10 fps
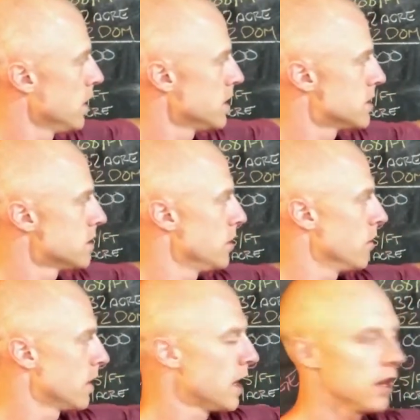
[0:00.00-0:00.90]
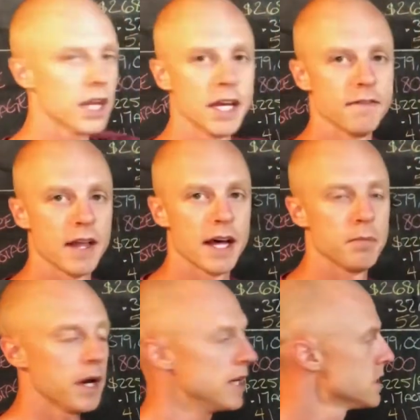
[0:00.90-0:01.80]
let's kind of leave that
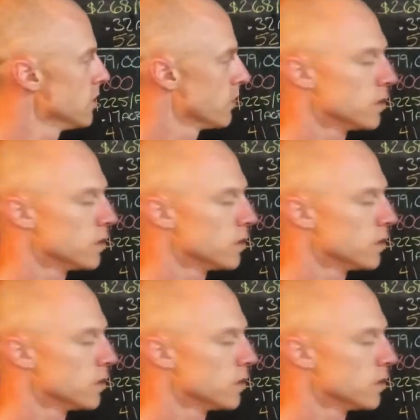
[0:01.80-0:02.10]
by itself.